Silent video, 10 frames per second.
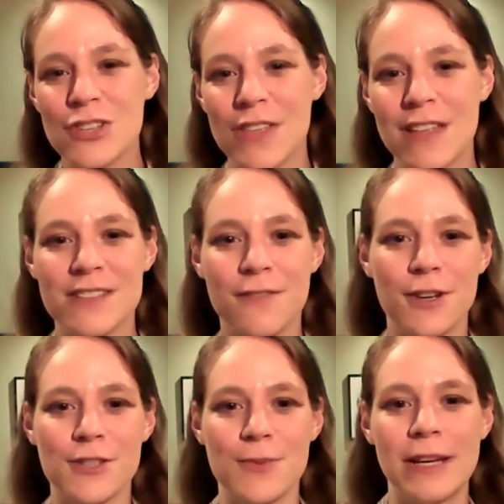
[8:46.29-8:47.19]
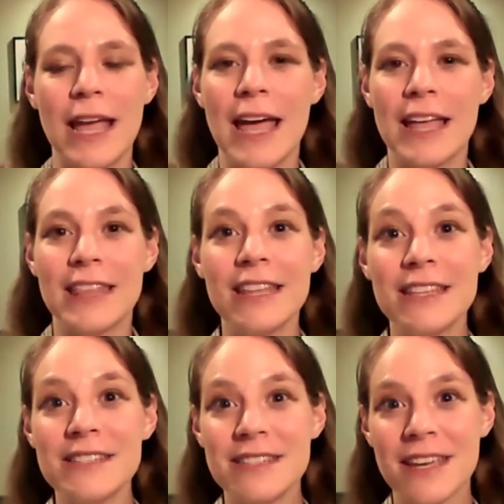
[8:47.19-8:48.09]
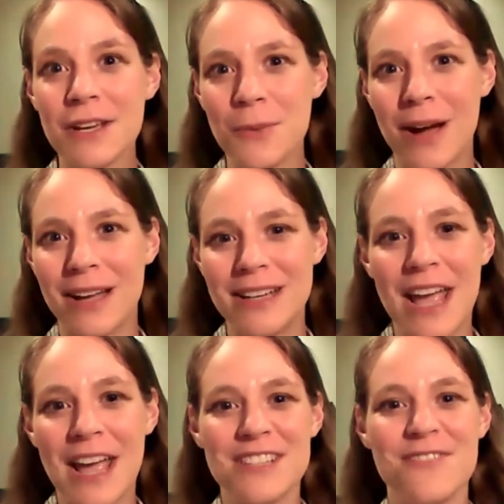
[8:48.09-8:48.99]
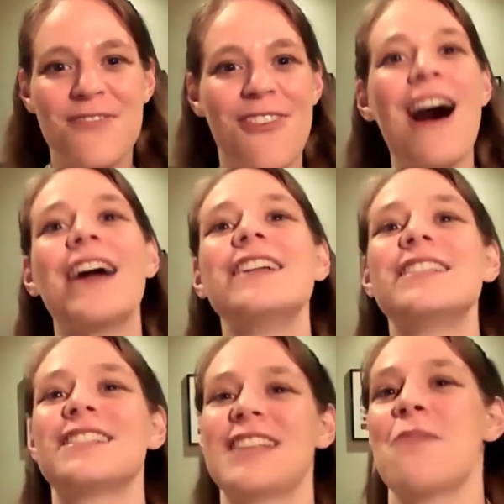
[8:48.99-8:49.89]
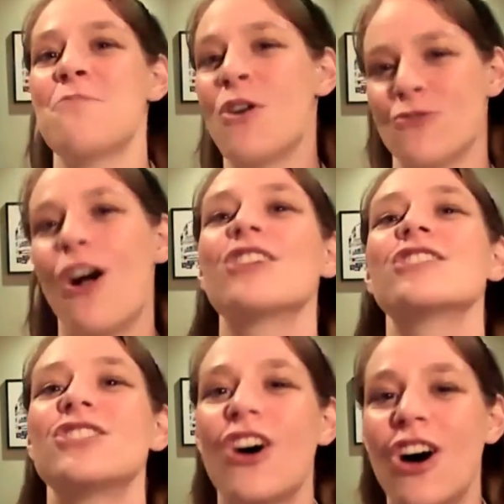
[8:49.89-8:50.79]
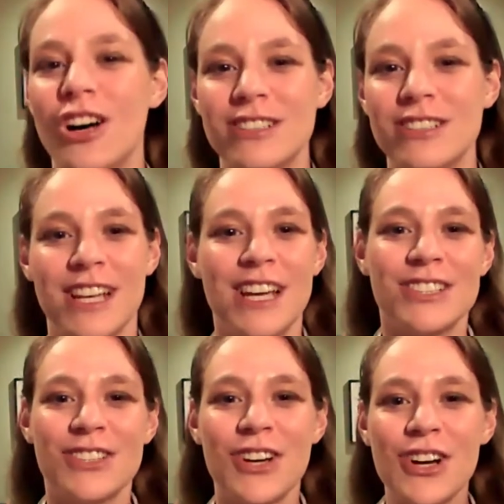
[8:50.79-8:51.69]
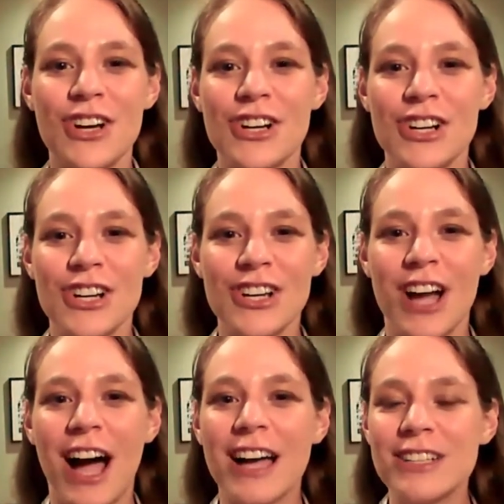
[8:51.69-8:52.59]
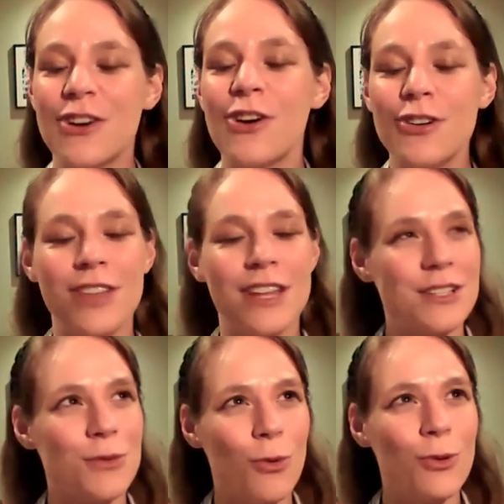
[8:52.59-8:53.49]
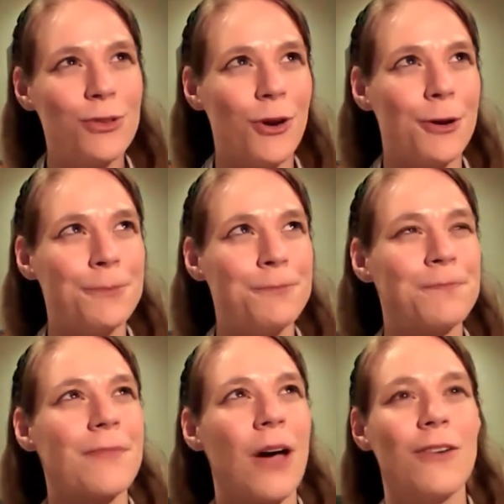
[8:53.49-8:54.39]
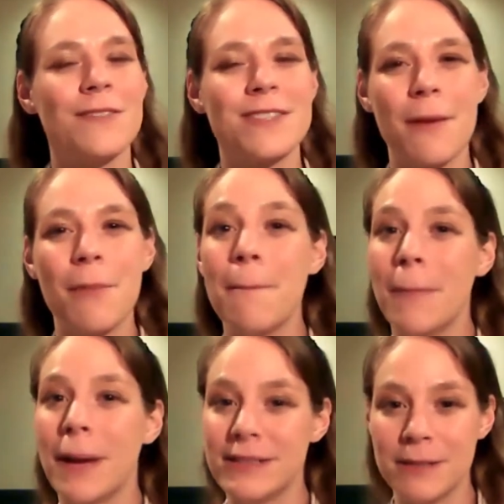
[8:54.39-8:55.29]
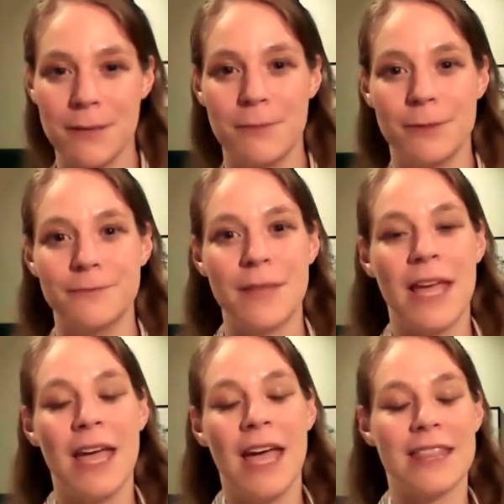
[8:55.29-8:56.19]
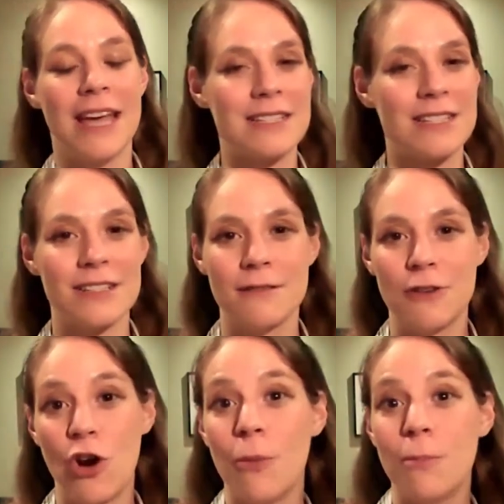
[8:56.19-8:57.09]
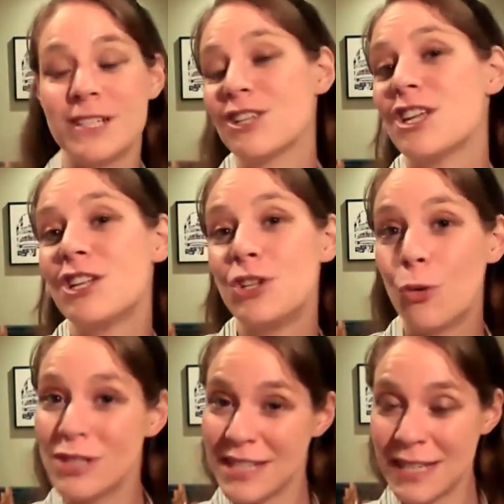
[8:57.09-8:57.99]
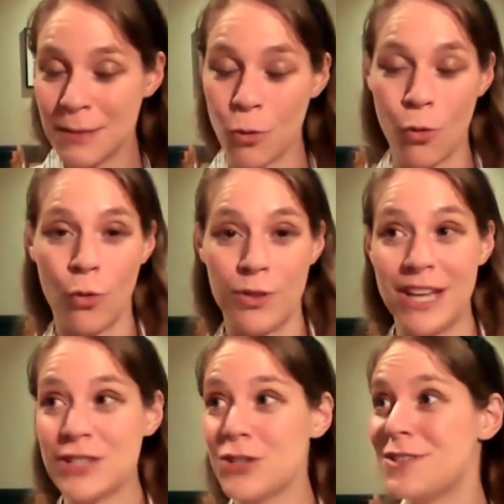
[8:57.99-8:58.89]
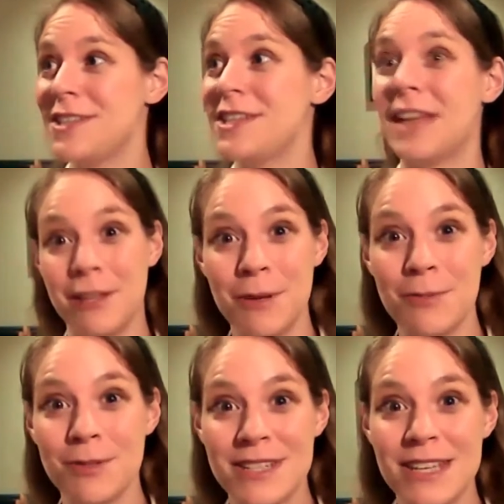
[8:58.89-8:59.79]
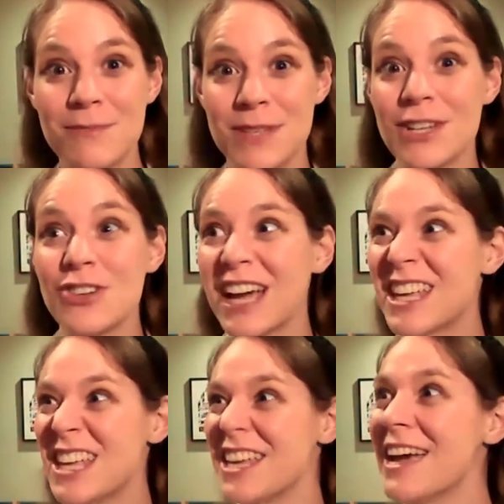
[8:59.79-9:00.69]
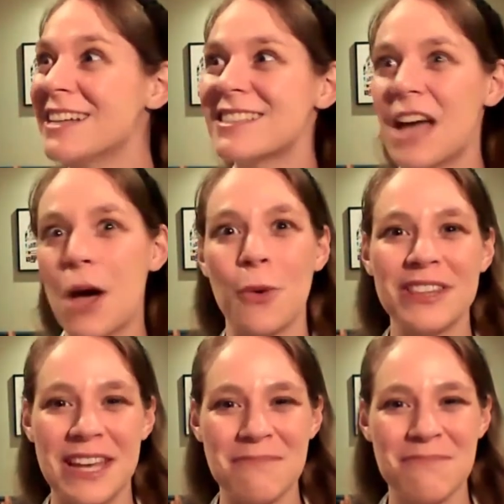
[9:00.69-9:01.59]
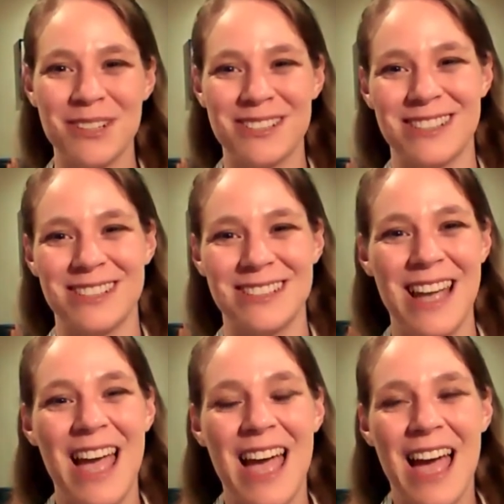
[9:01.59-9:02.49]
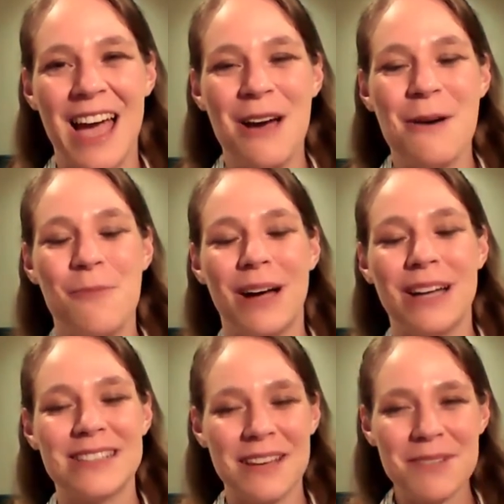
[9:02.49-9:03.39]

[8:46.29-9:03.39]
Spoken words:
So that's the first one. Then the second one is find some rock stars. So I know that you all know of some amazing people that are potentially in your team or that you see in other people's teams and you're like, yes, I want that person. But